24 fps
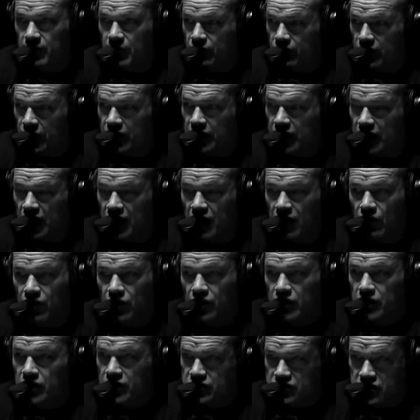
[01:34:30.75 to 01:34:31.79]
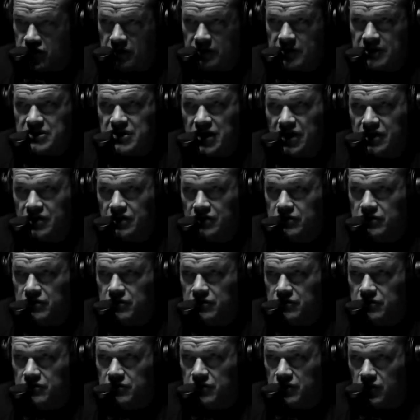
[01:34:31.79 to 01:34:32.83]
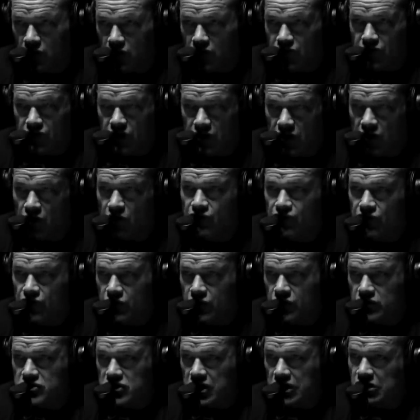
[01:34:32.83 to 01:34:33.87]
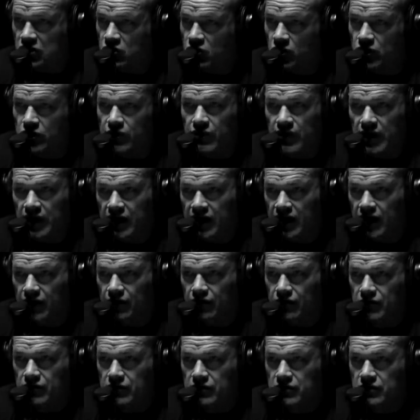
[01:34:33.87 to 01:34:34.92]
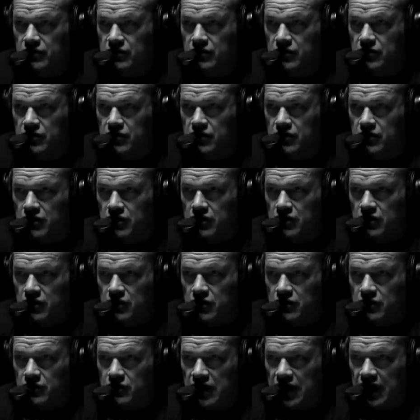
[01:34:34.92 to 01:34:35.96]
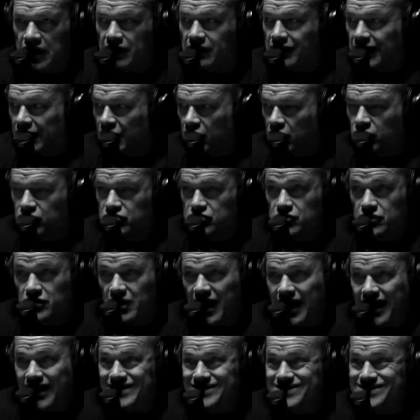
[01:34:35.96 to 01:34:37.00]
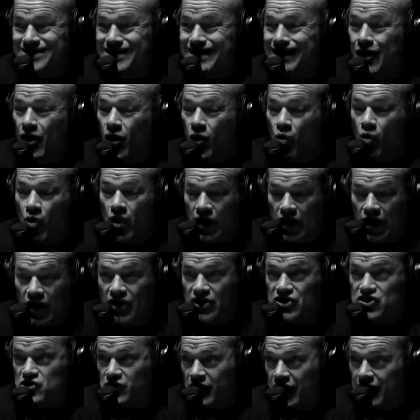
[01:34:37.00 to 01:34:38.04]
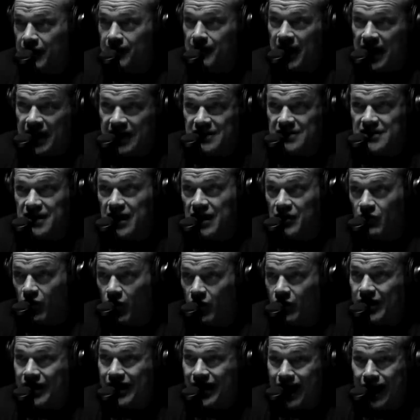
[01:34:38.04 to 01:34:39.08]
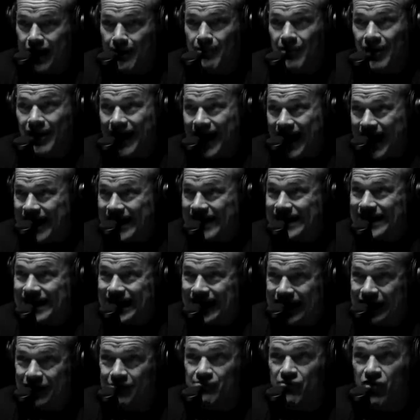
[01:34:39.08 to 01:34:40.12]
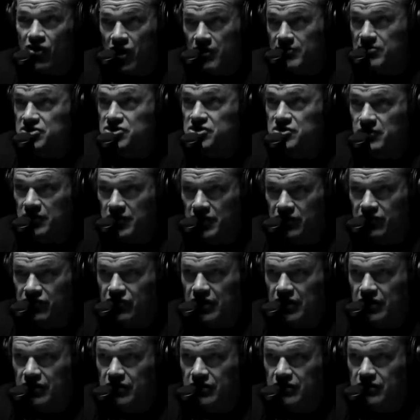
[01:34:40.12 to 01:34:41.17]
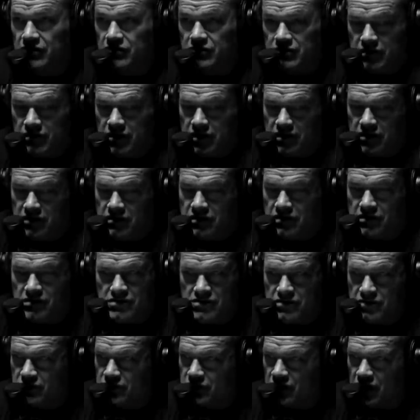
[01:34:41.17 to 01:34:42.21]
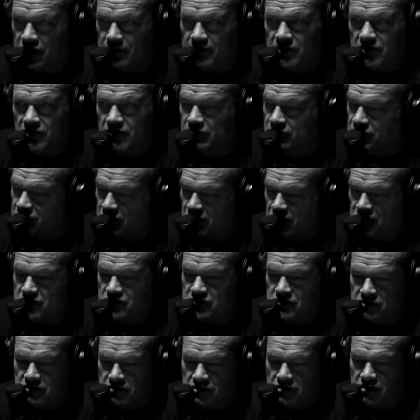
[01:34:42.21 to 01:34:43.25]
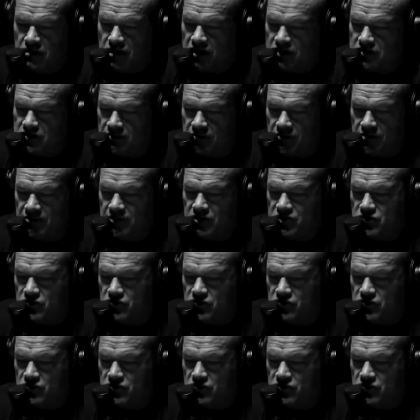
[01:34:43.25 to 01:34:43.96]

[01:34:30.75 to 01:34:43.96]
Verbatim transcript: But right now, it's going to be tight. Mm. Going, going to go through a tight quarter right now. Yeah. We had to let go of two guys. We're going to try and maintain what we got, but I can't promise you anything. Right? Yeah. You got to be, yes, so yes, maybe, I'm going to be